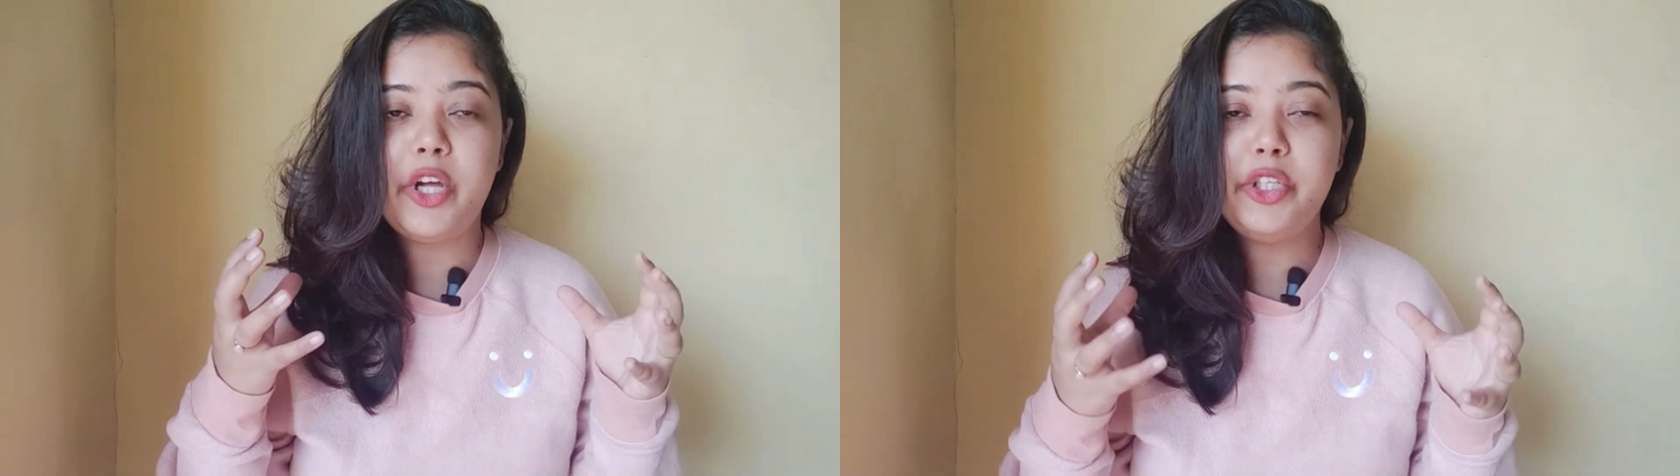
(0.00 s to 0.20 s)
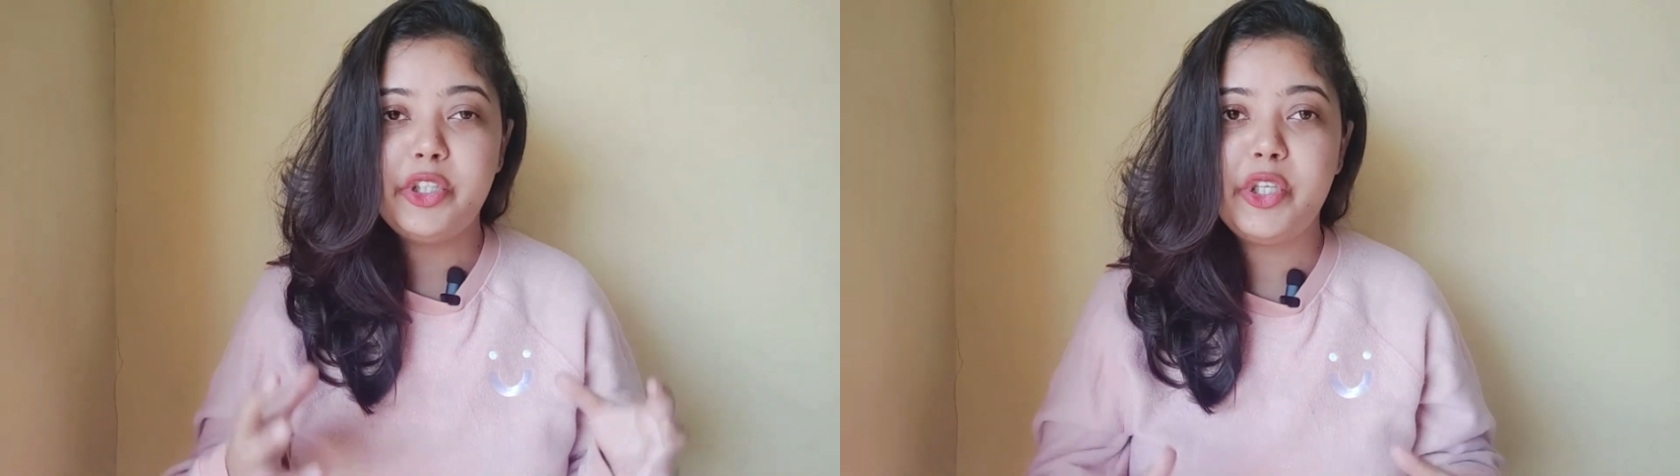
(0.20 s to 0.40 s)

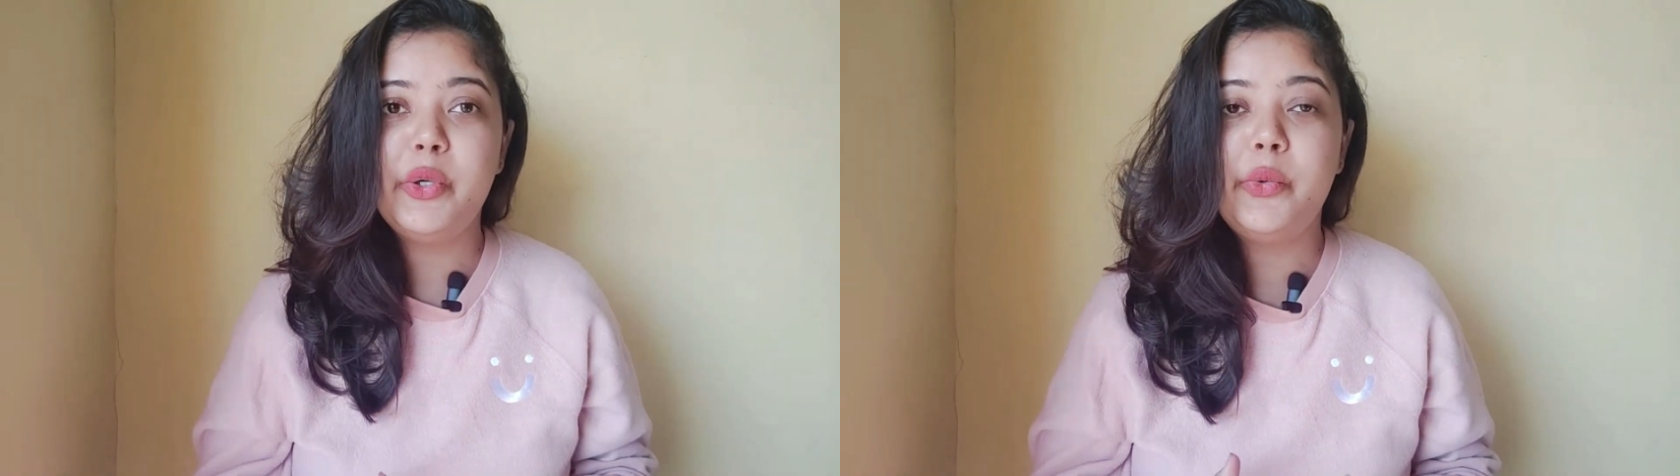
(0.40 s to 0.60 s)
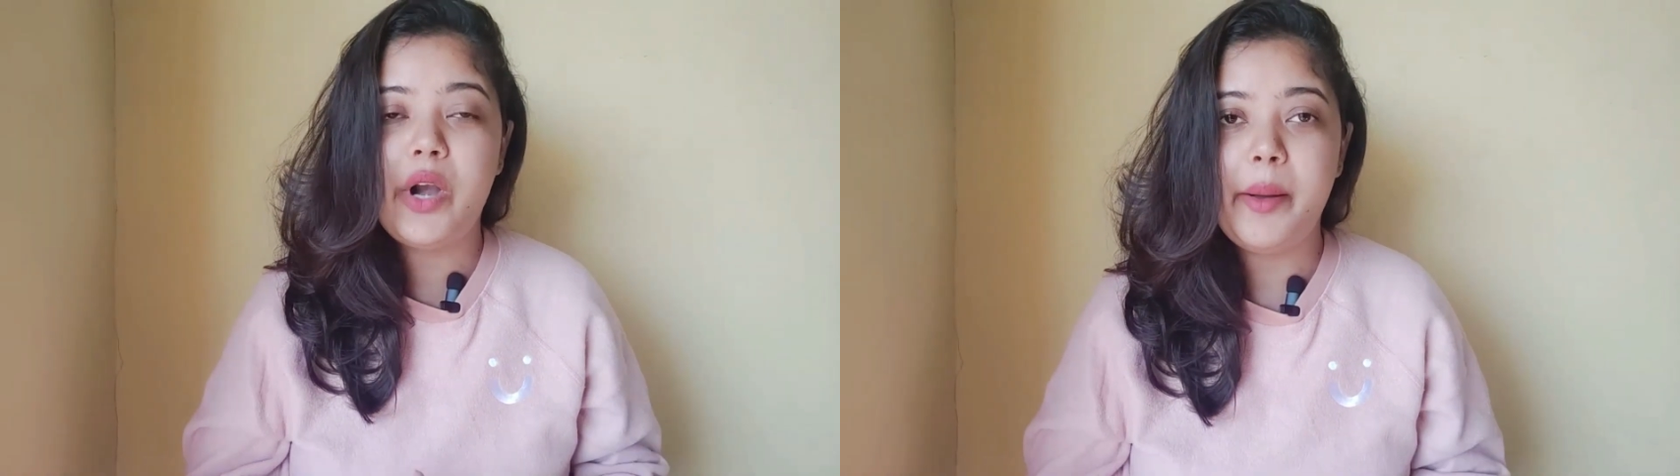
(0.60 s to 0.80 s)
a
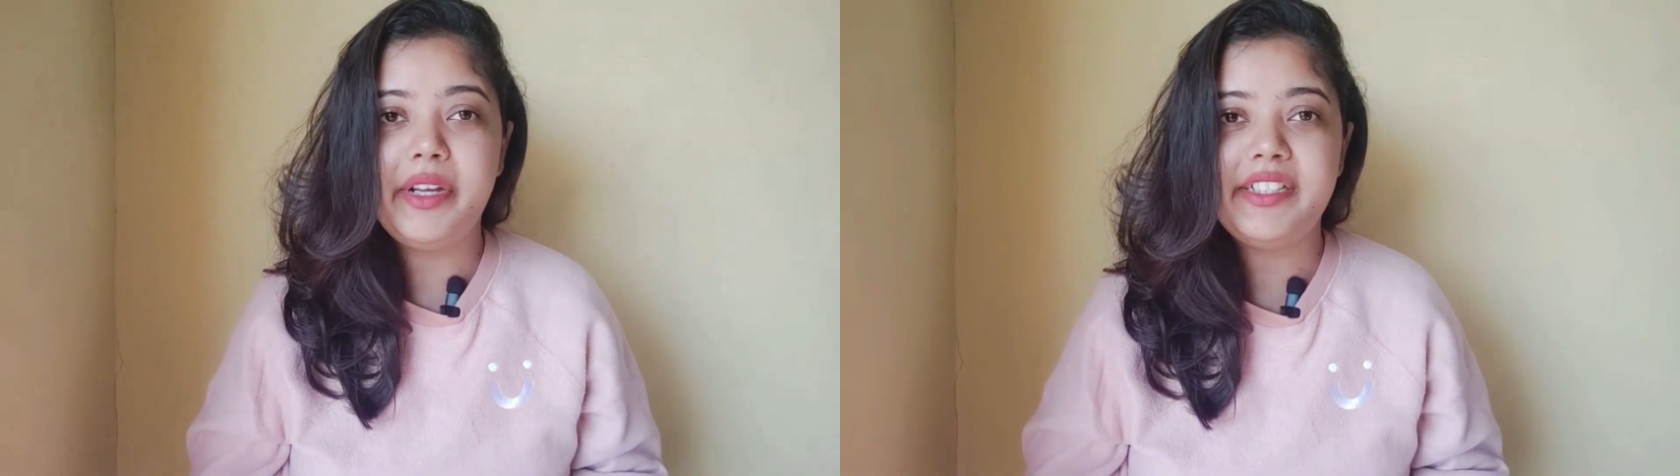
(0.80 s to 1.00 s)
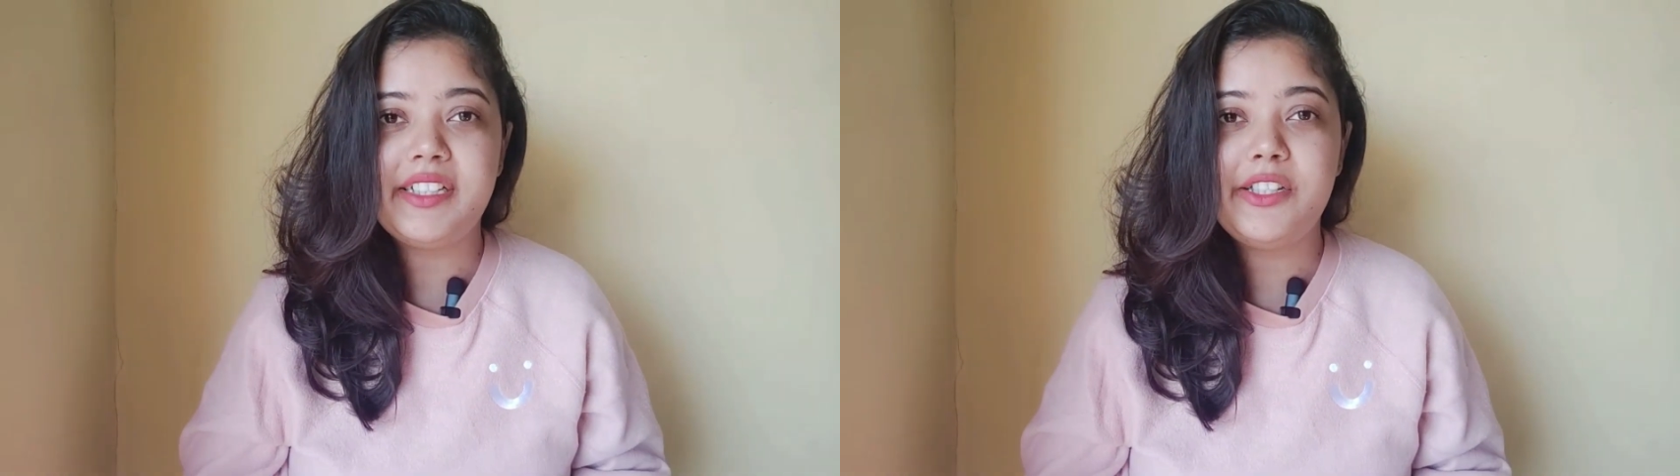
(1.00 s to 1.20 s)
new
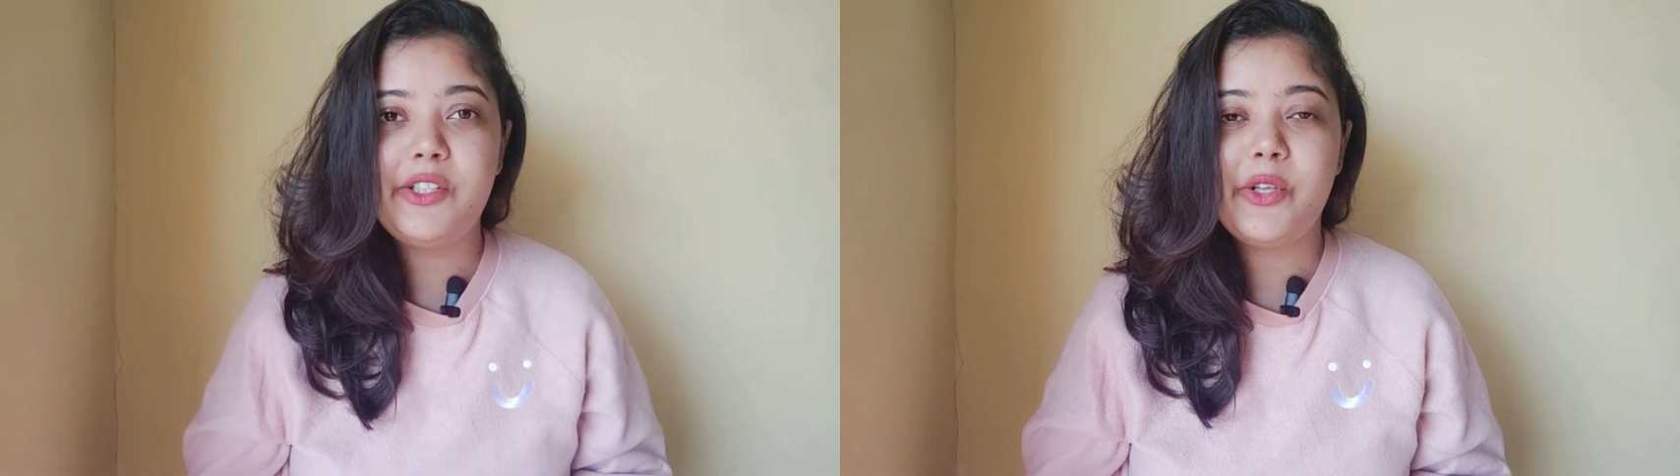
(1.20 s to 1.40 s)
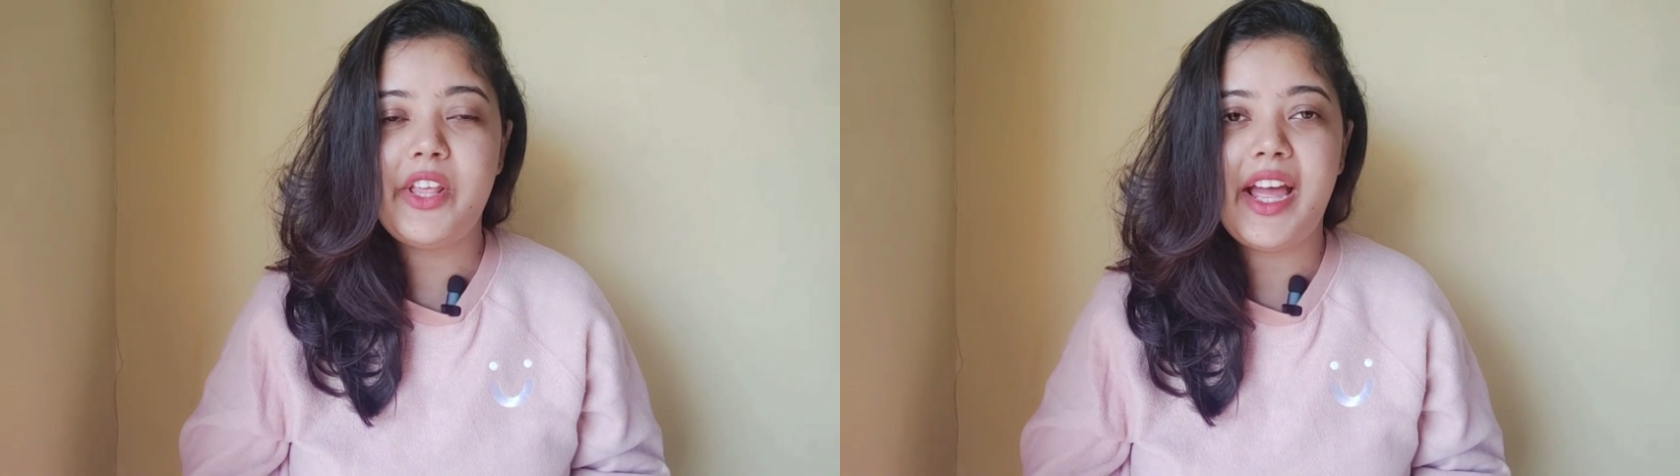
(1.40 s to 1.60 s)
remedy
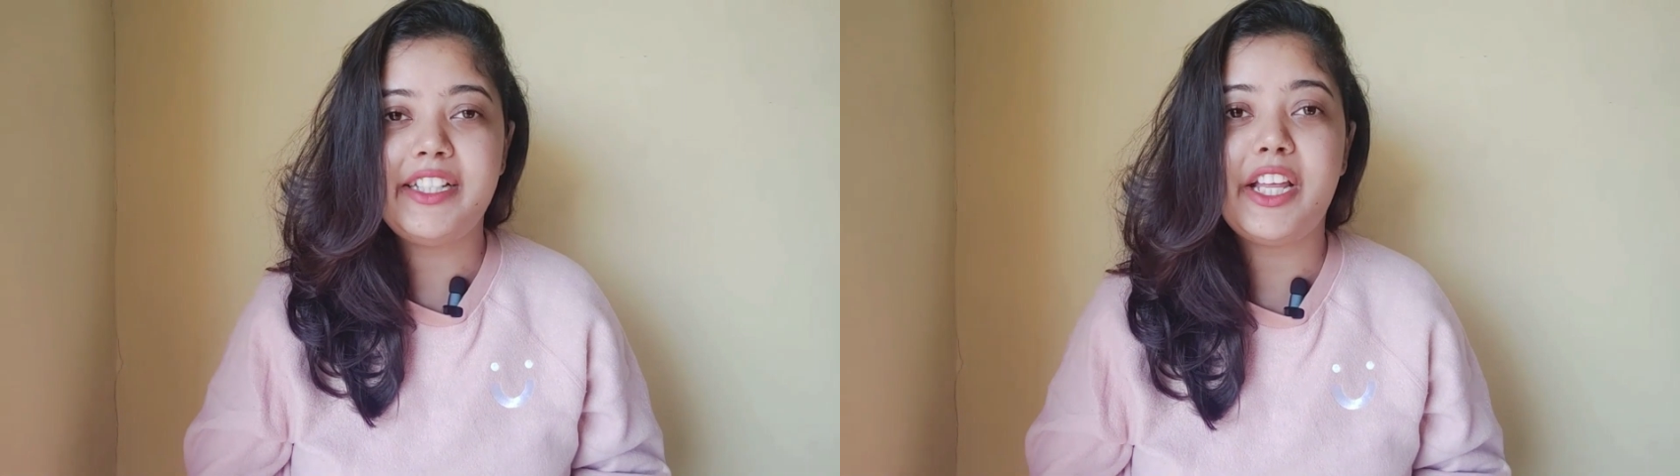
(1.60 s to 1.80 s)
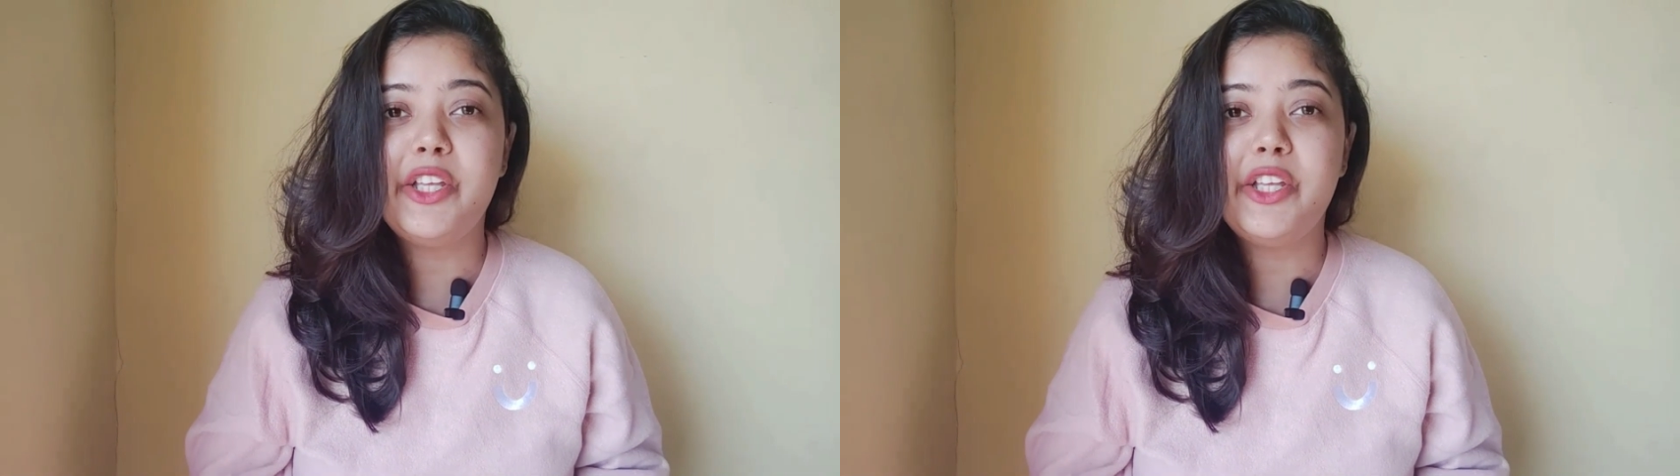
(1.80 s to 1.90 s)
so that